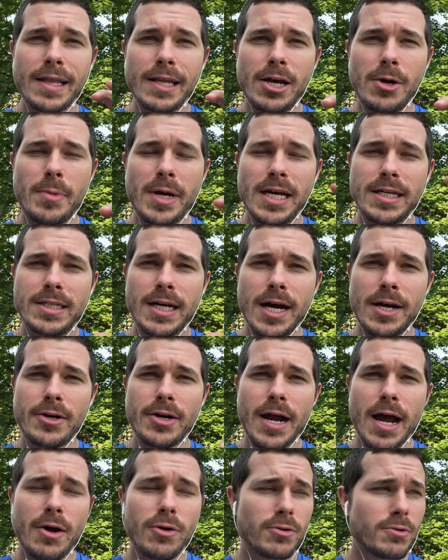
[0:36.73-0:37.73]
lay out my entire
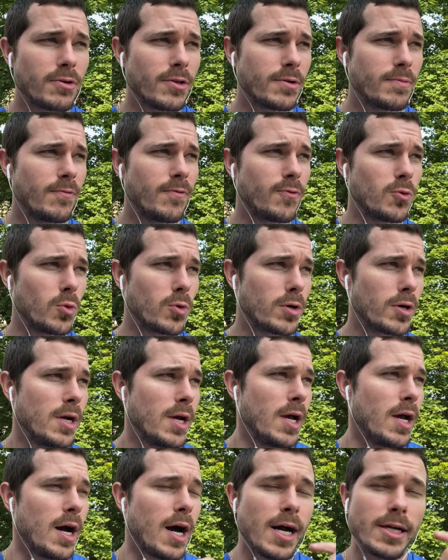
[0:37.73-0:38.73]
algorithm for
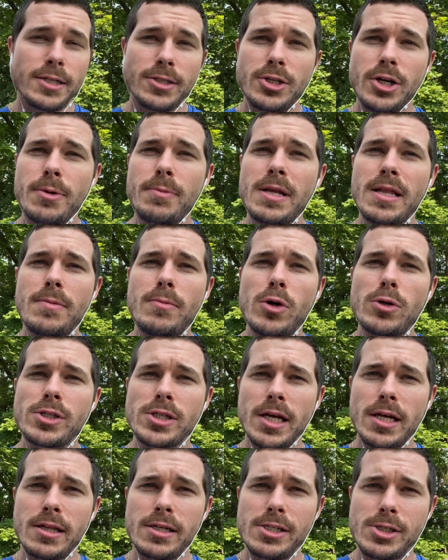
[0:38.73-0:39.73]
uh, determining the most
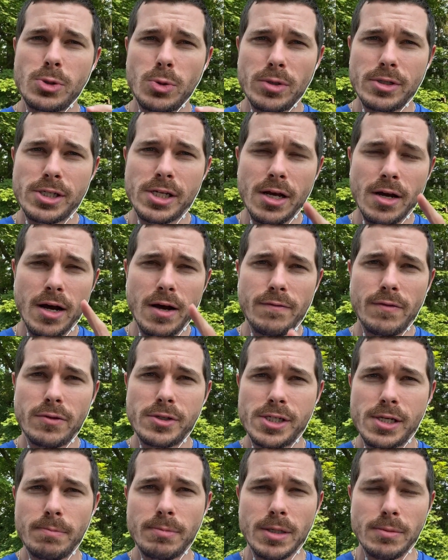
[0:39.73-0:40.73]
likely source of your
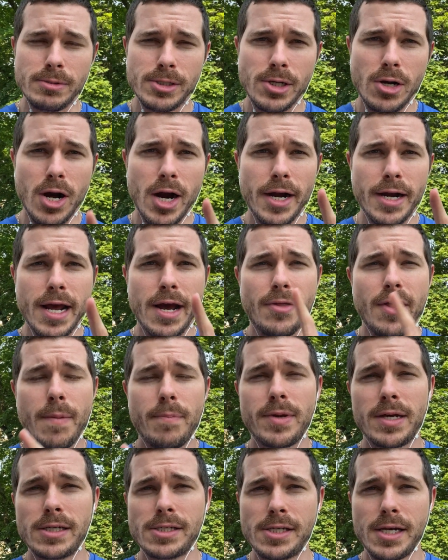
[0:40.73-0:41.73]
symptoms. All right, now, that
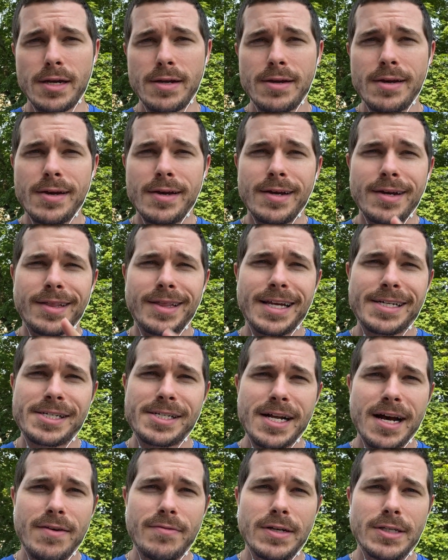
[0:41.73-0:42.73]
being said, let's
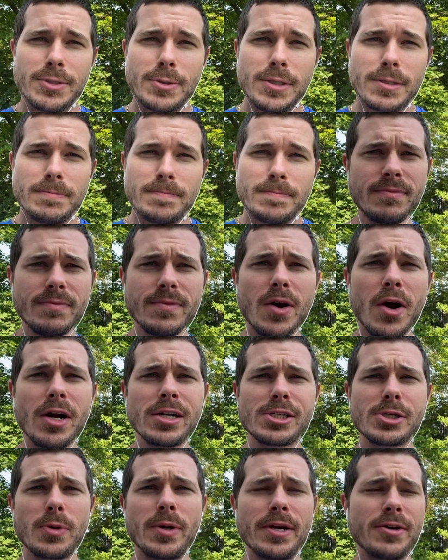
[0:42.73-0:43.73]
dive into it. All
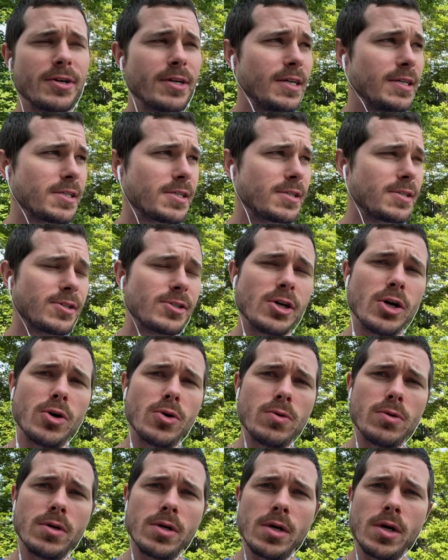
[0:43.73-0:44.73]
right, so here it is.
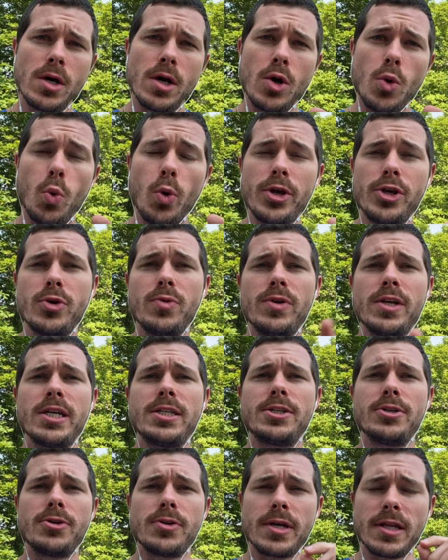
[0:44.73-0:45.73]
So, what you need
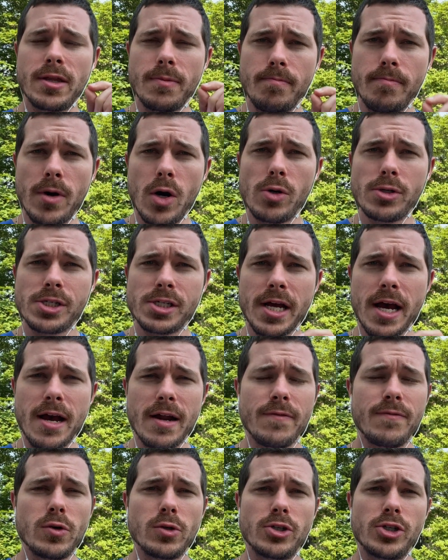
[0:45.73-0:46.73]
to do to get the most out
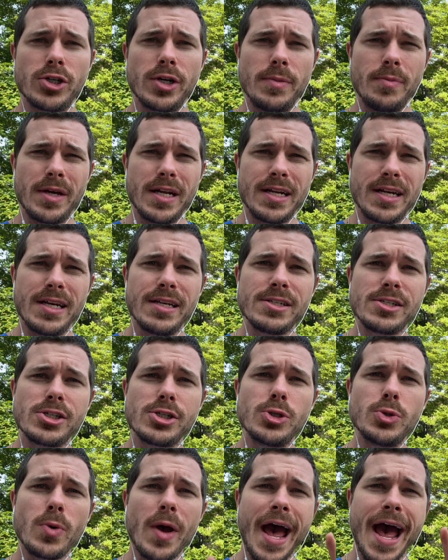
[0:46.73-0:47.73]
of your treatment is
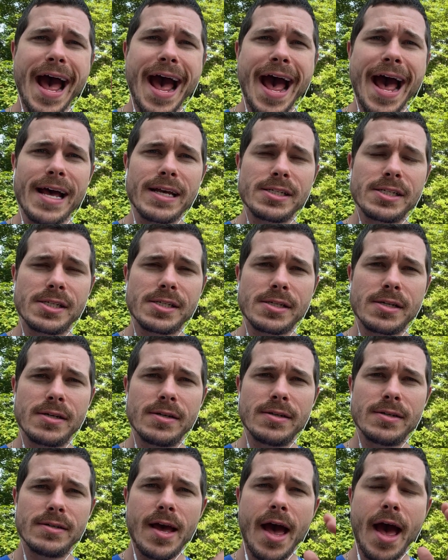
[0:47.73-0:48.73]
to ask
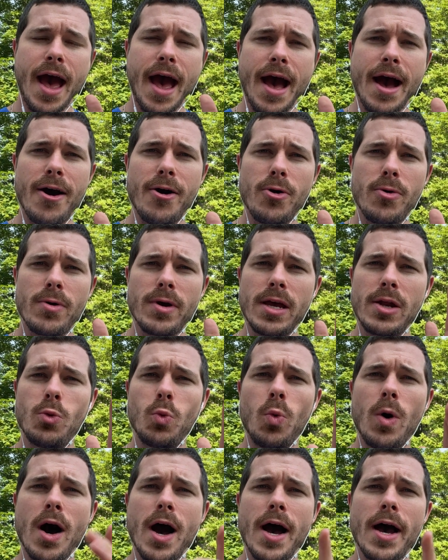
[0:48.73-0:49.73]
how and
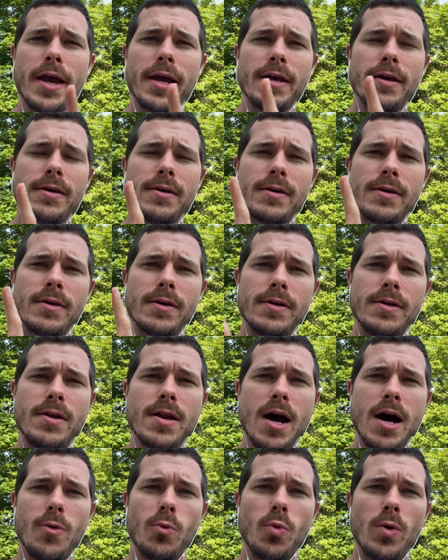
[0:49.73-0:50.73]
why
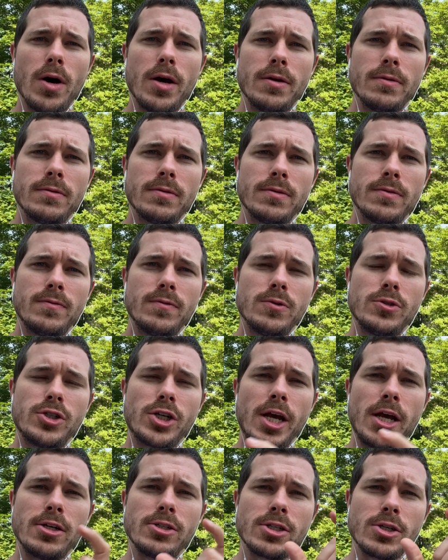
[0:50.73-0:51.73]
not what. You
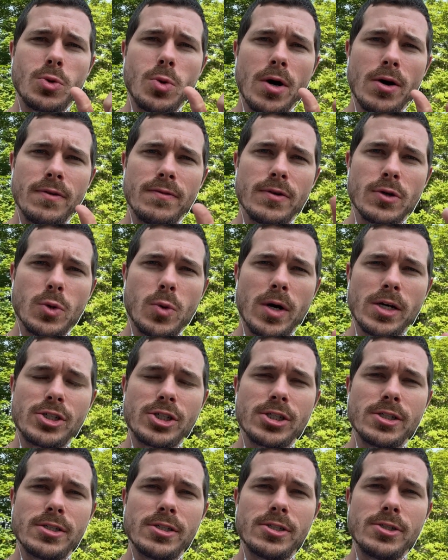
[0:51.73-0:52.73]
change the quality of your
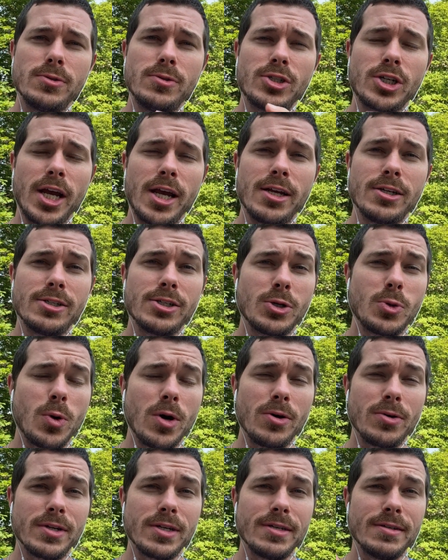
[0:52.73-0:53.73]
questions, you change the
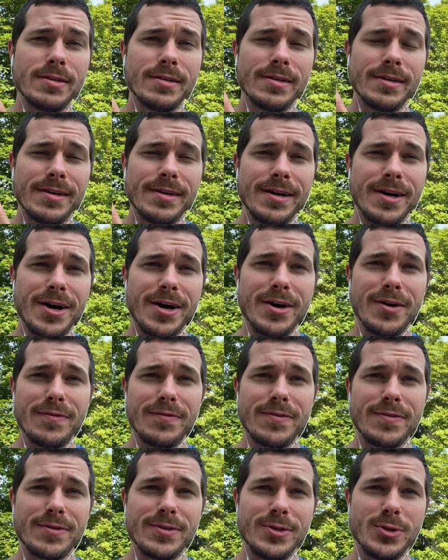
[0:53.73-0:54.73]
quality of
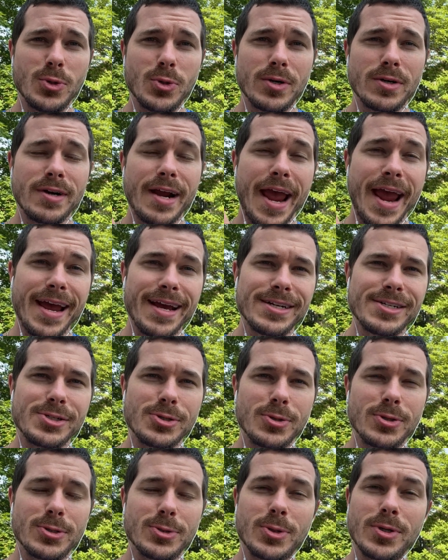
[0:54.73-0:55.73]
your
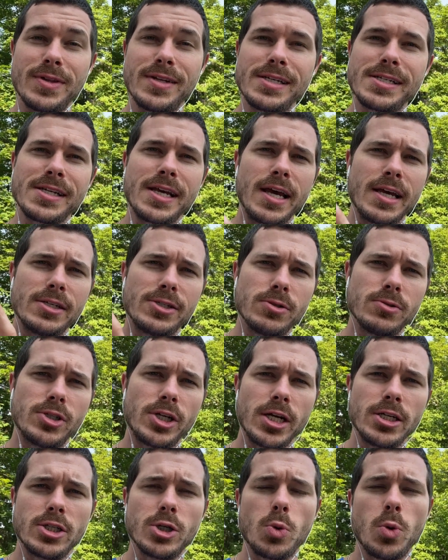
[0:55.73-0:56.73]
answers, or in this case, you'll
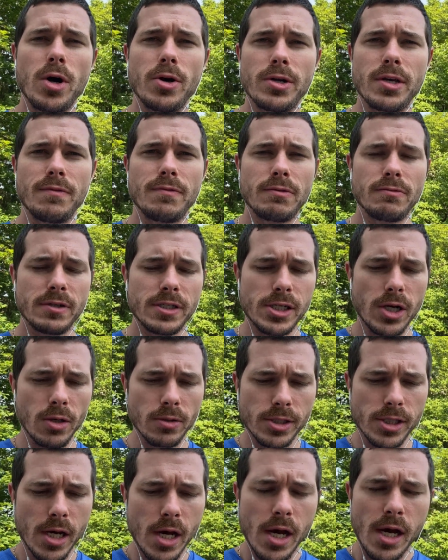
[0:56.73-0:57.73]
change the quality of your
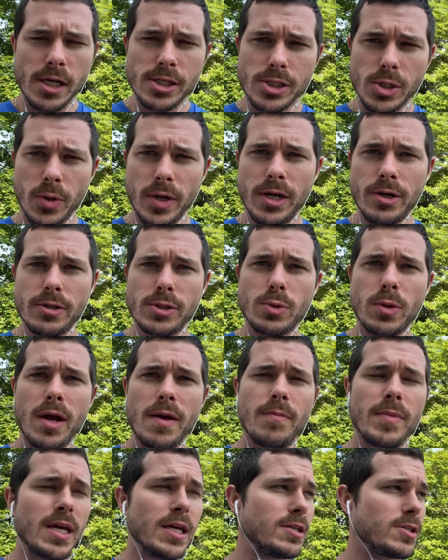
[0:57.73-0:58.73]
results. So here's what I
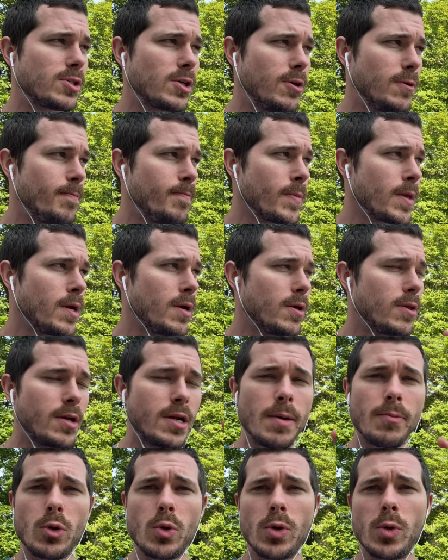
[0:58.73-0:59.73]
mean. So the
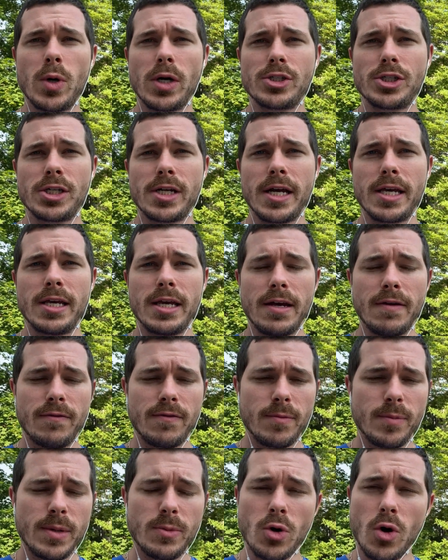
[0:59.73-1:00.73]
number one question I get
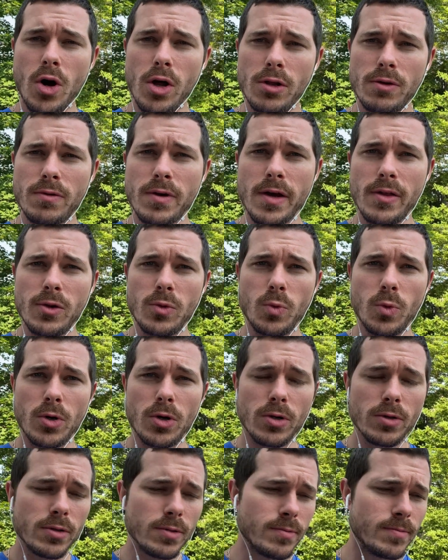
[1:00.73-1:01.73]
from people all around the
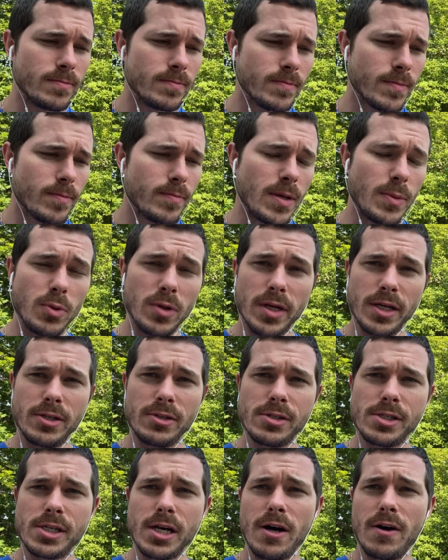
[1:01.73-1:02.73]
world, people like
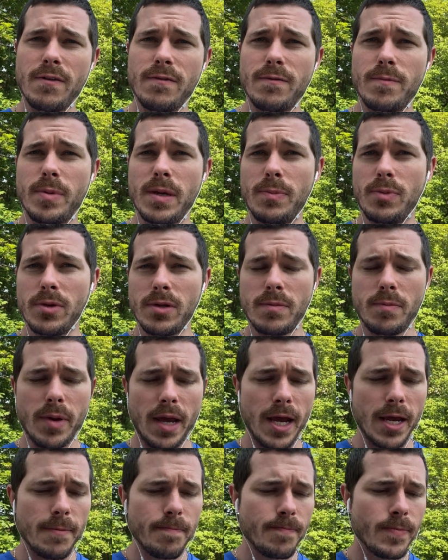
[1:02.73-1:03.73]
yourself, people in
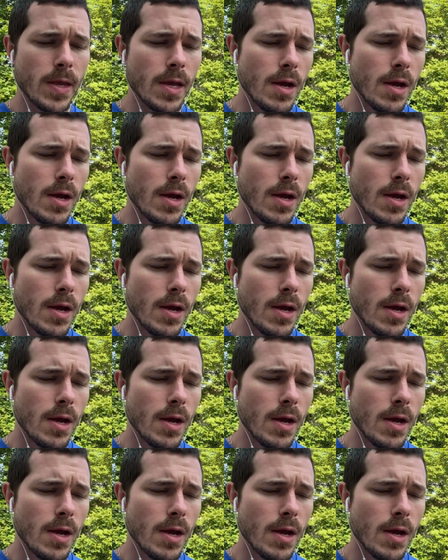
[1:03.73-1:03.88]
pain,